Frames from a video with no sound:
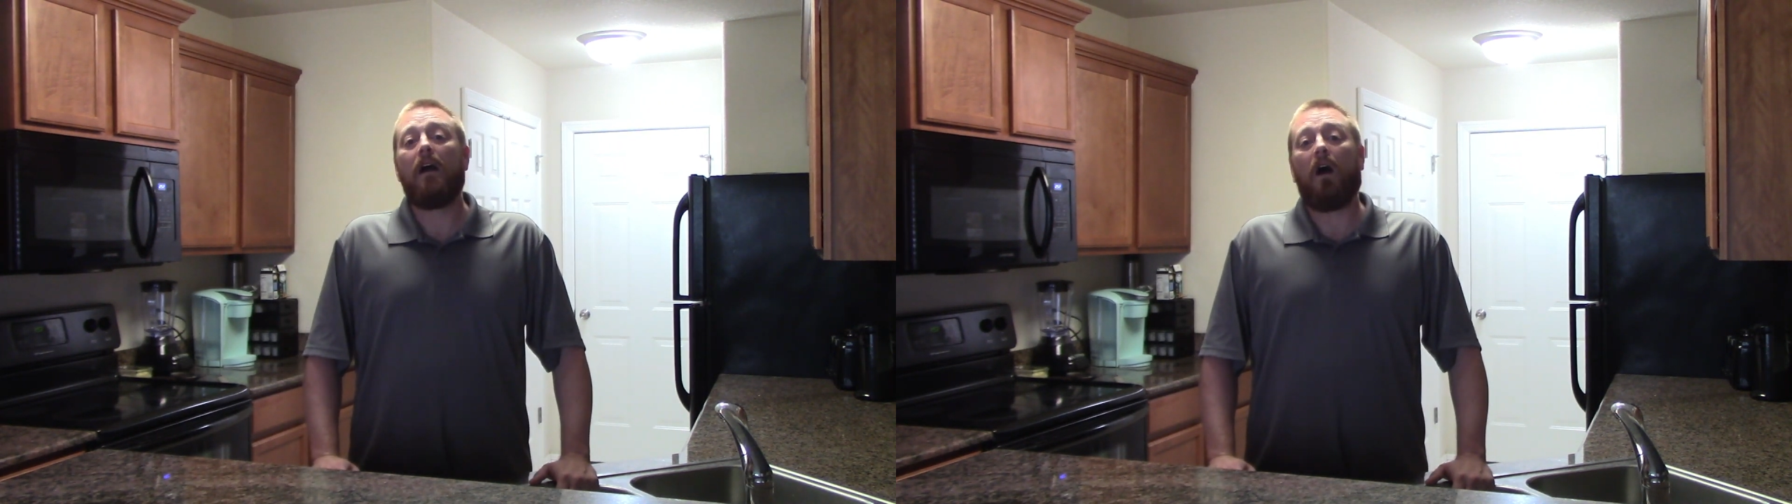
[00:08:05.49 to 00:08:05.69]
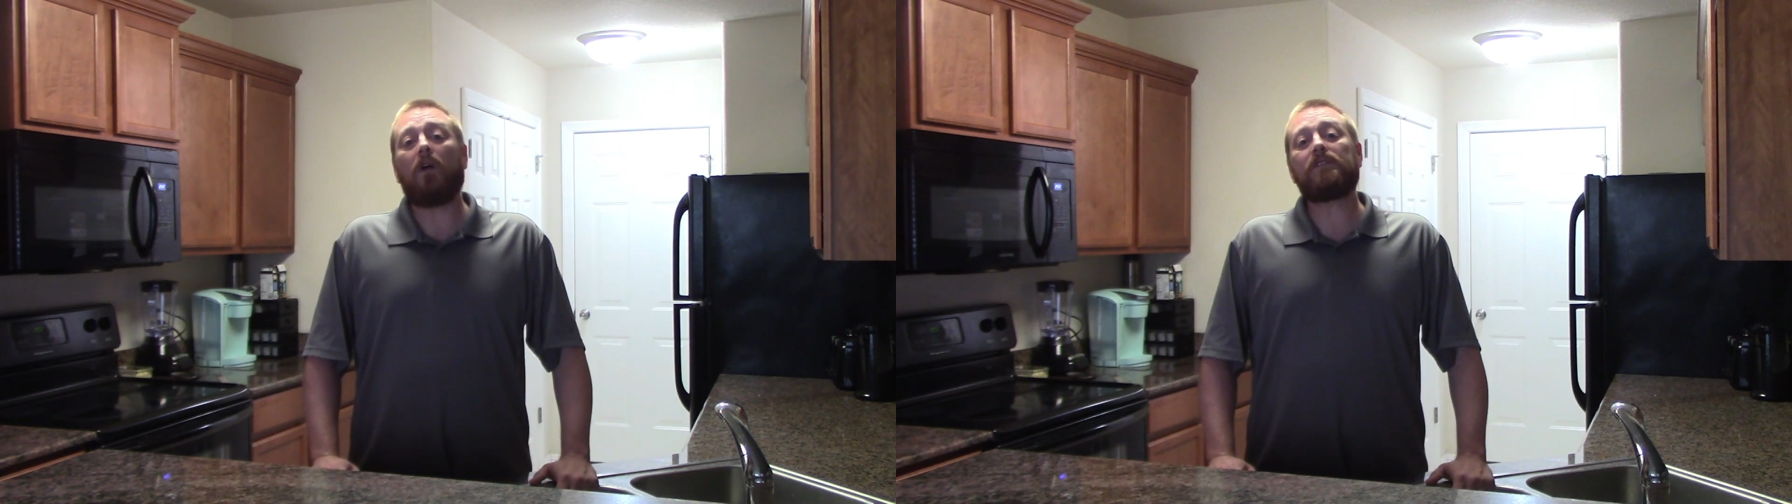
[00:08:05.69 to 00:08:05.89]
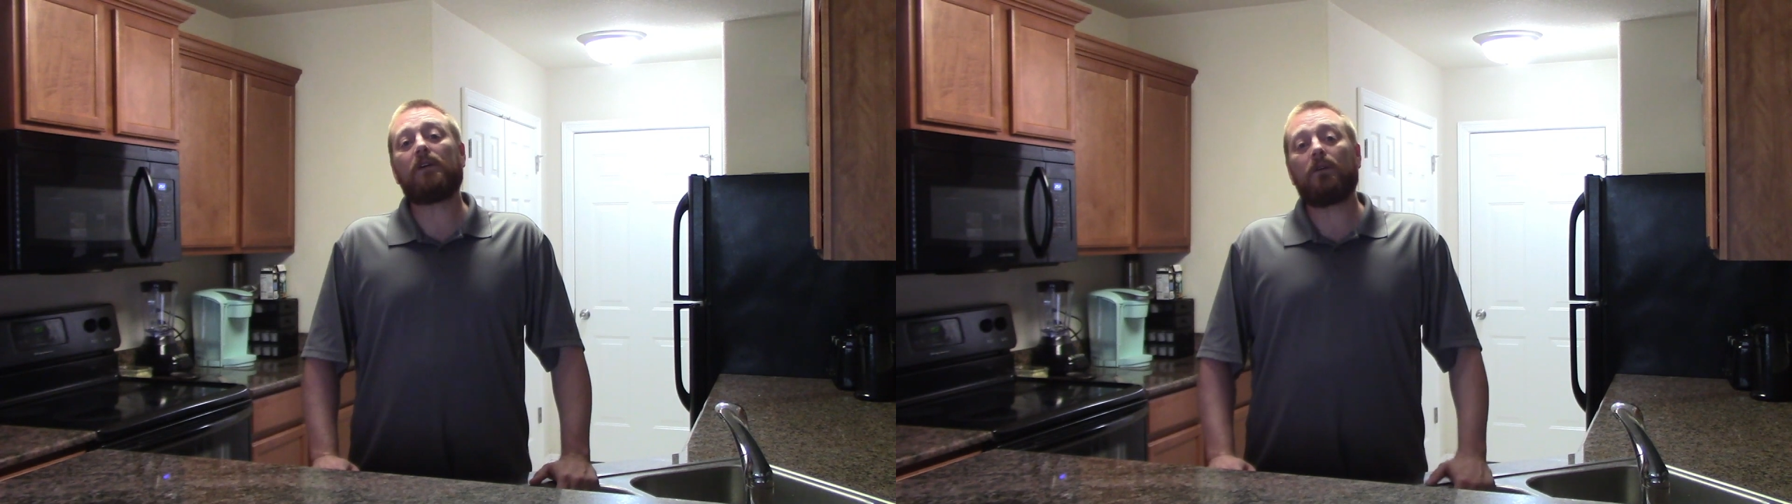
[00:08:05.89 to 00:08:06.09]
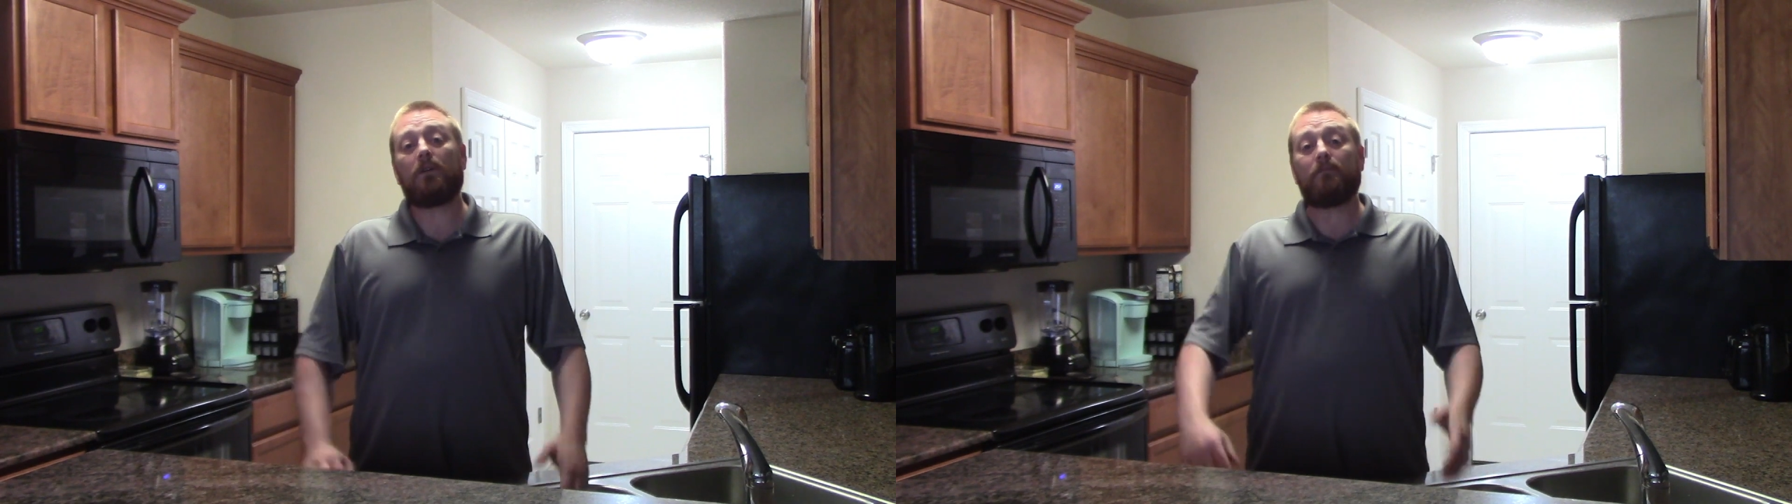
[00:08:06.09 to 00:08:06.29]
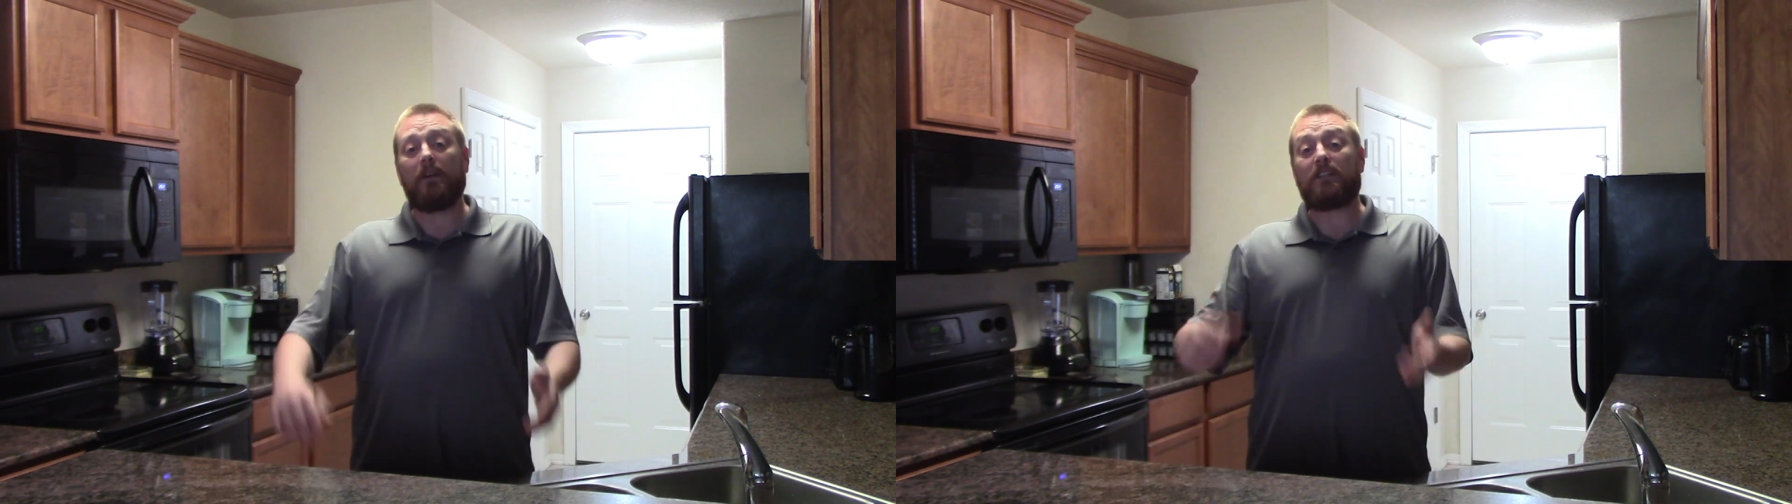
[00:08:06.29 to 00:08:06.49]
Also,
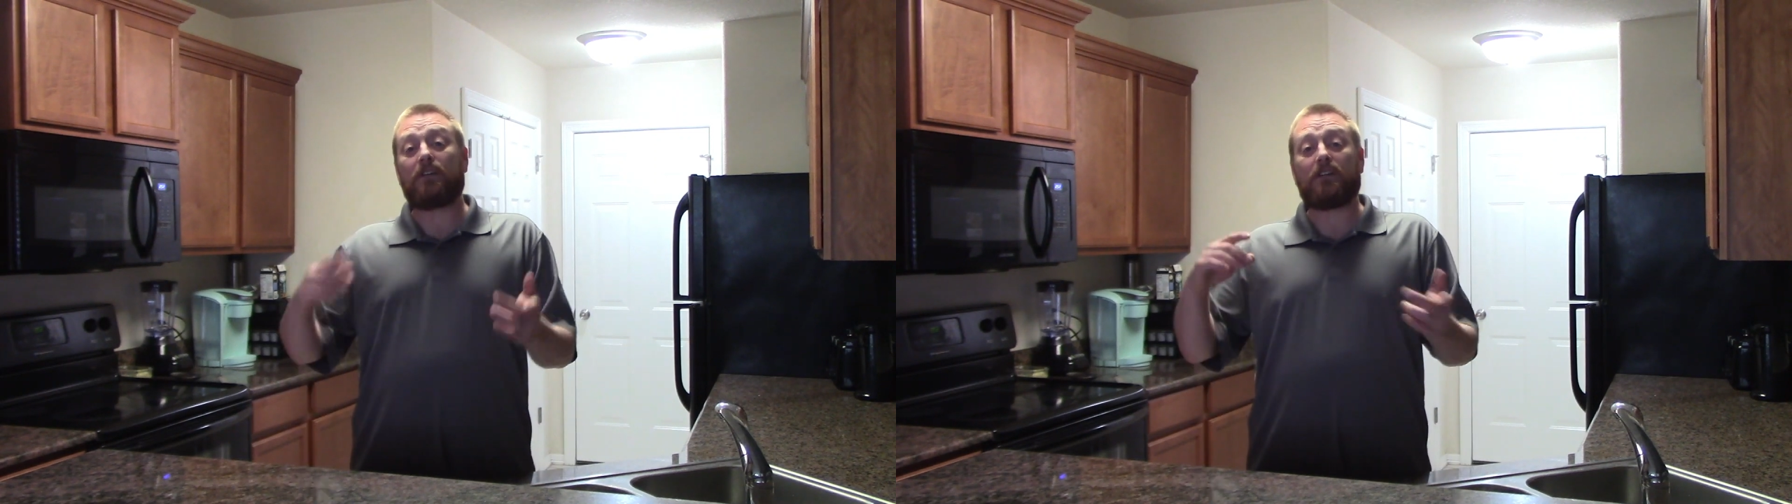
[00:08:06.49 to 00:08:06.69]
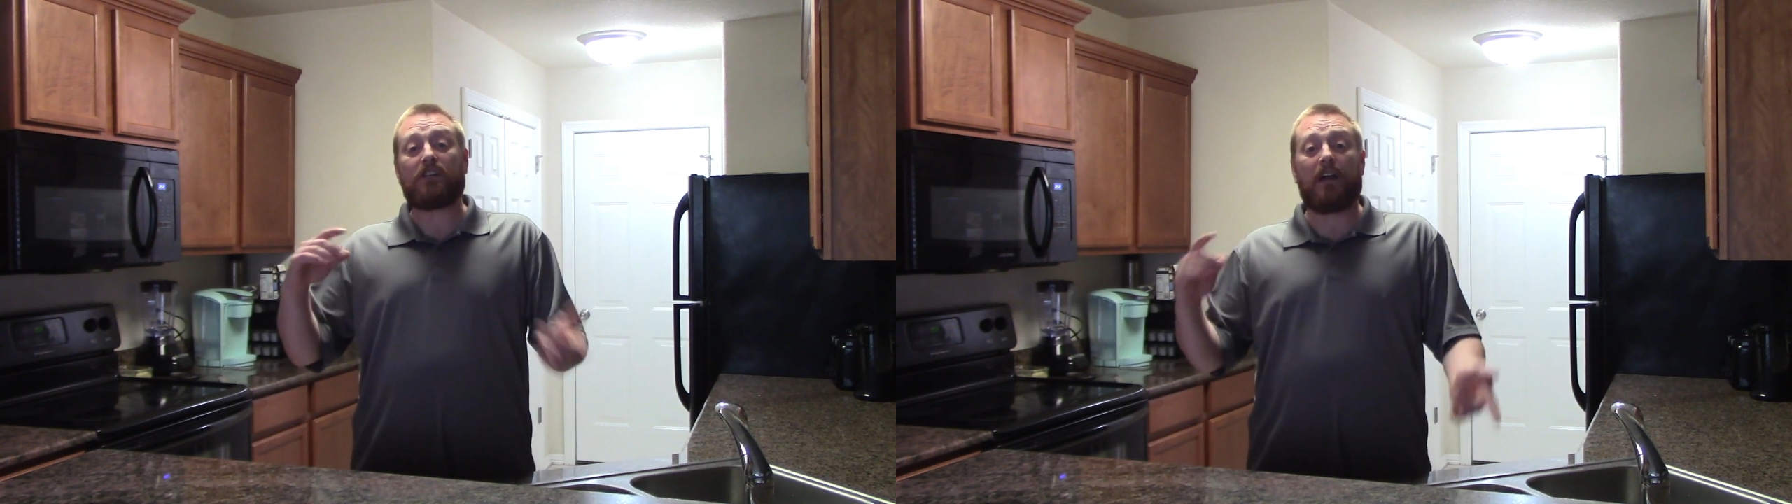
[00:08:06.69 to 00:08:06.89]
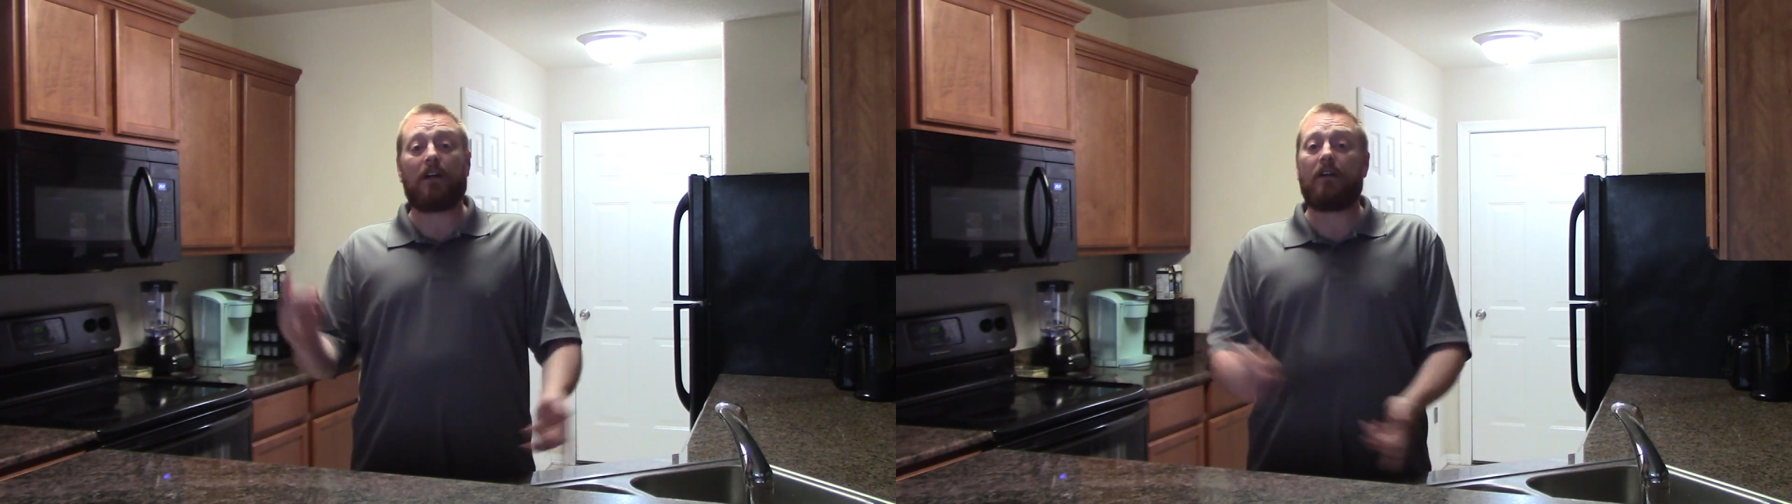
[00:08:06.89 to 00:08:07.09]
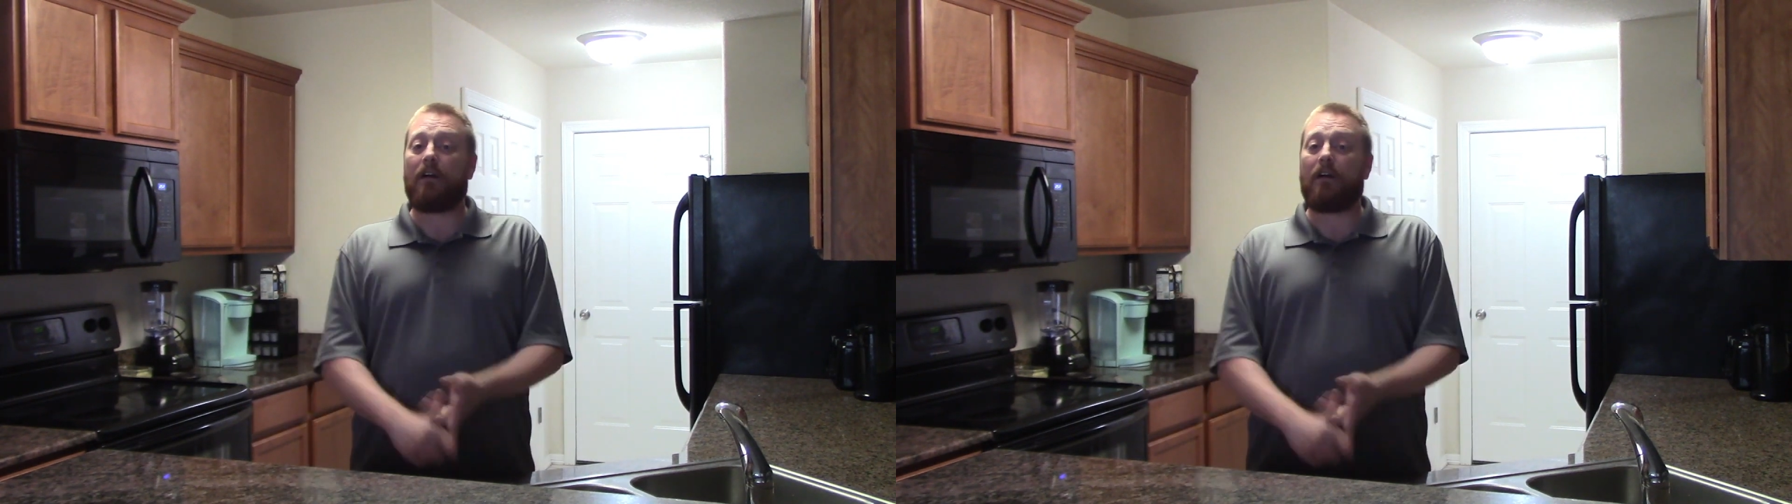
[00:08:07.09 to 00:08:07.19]
make sure to share